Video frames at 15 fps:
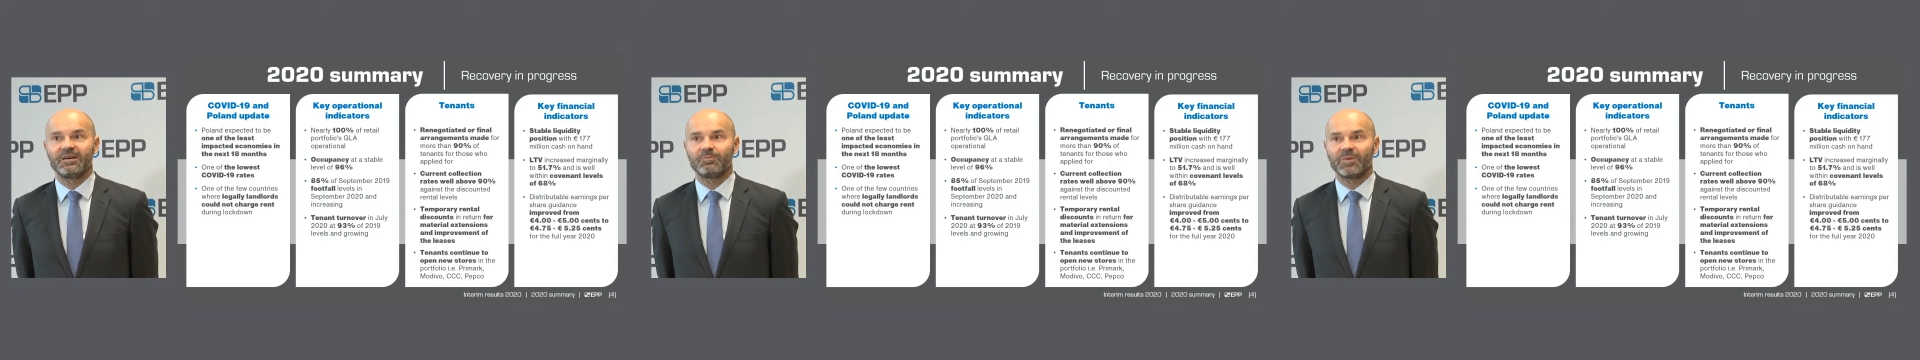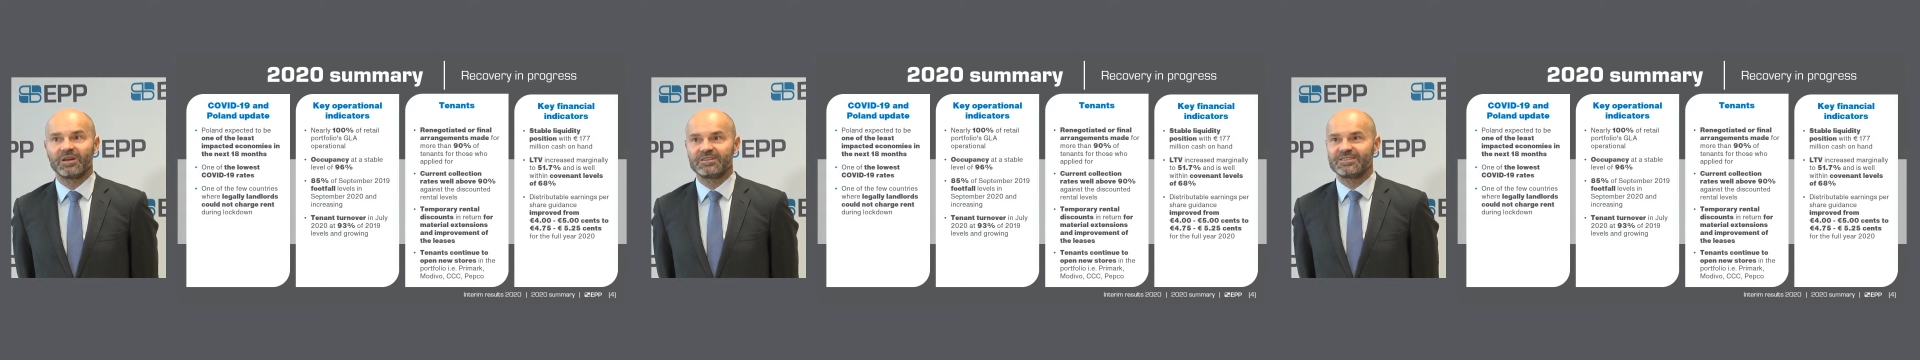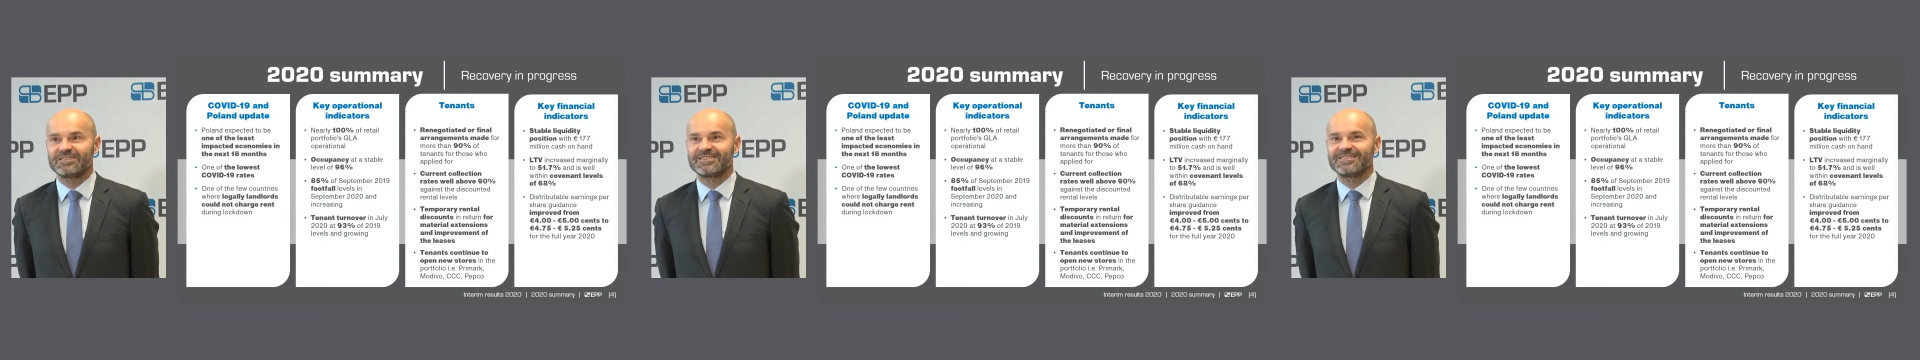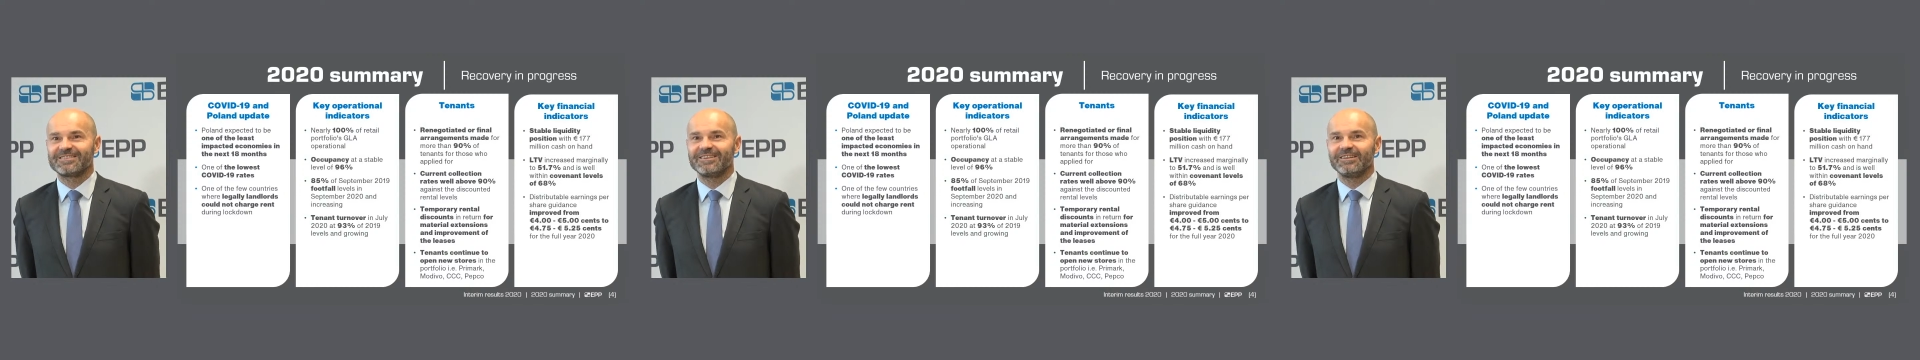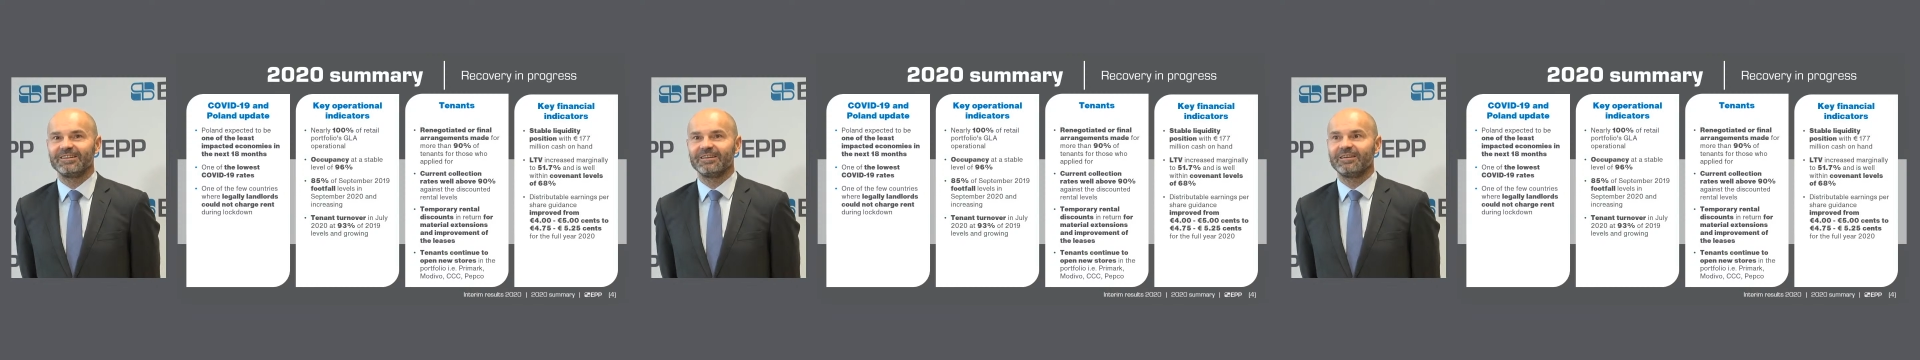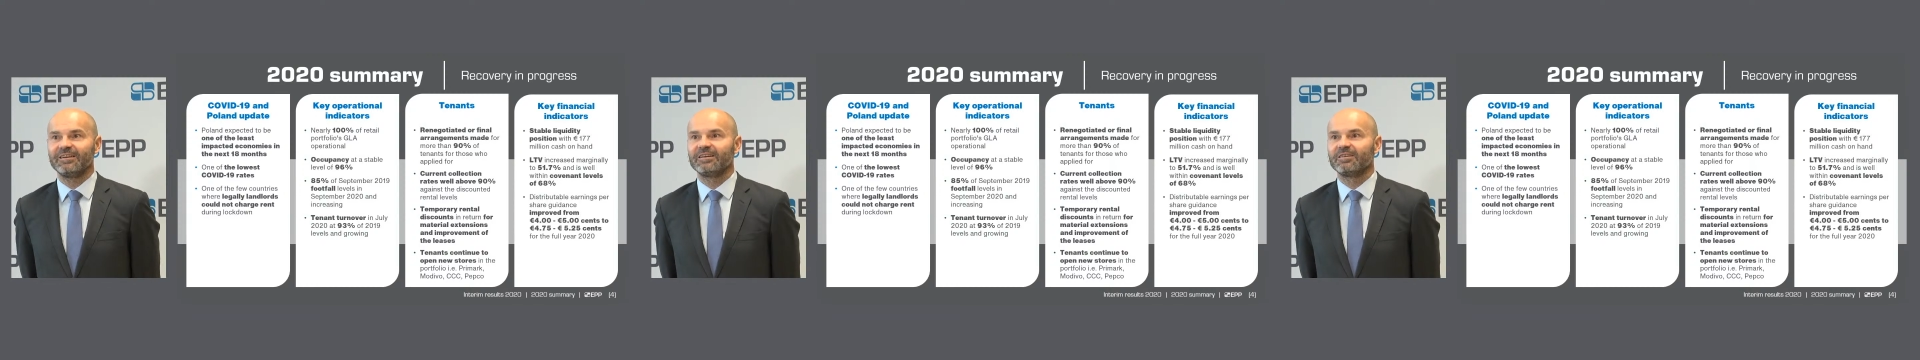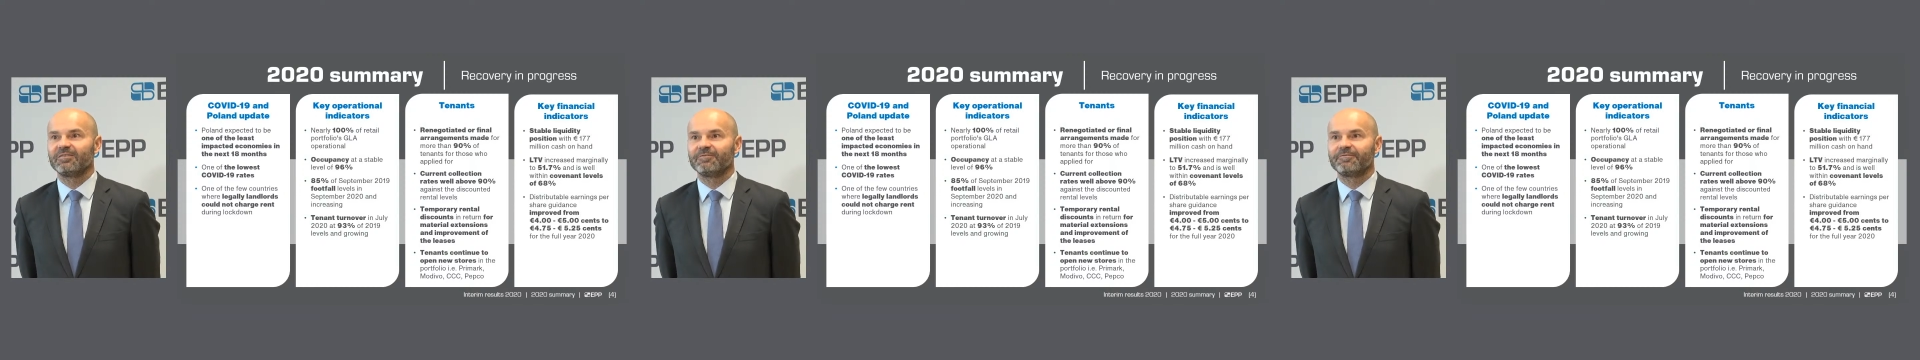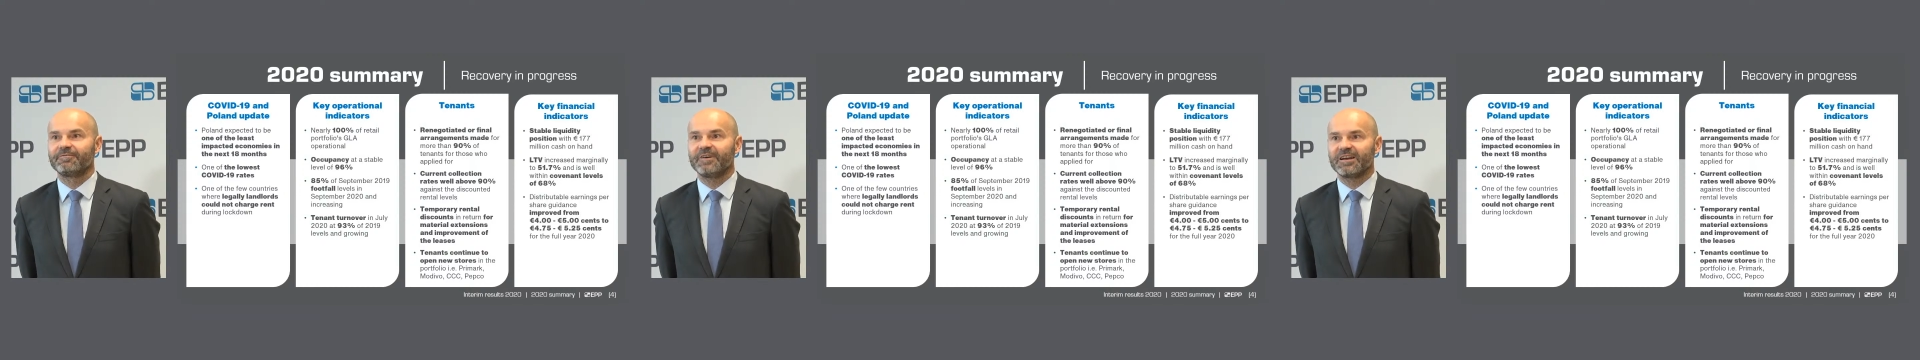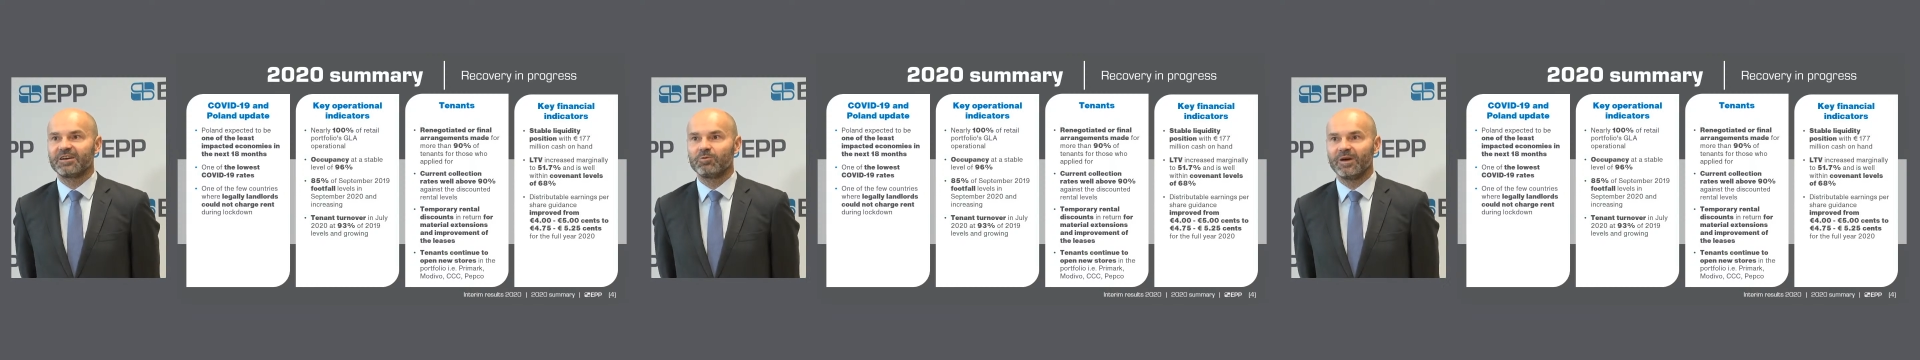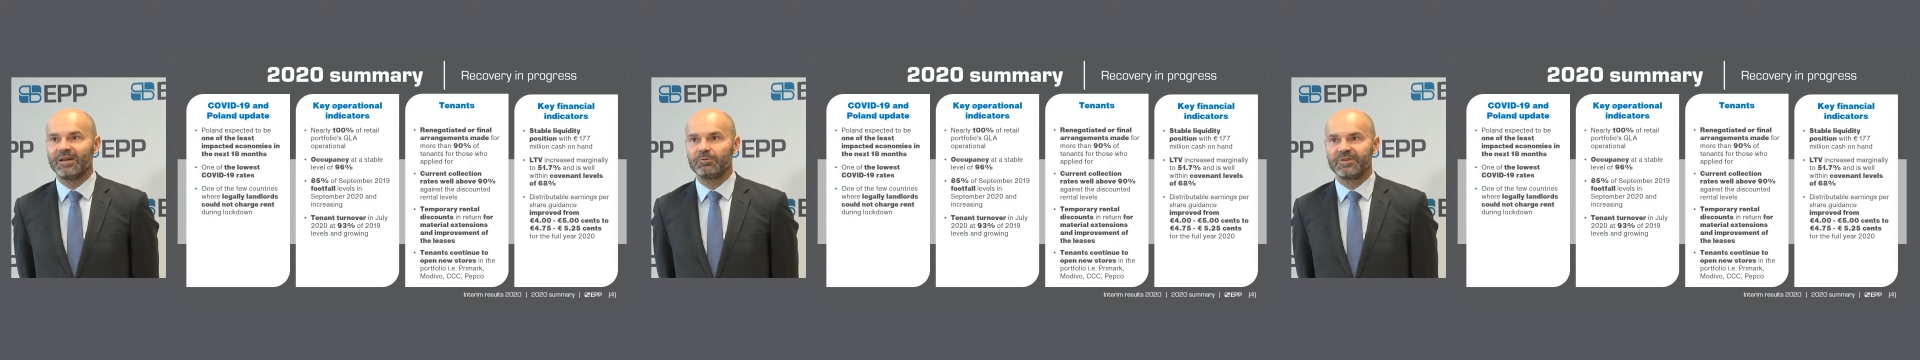but it's still very well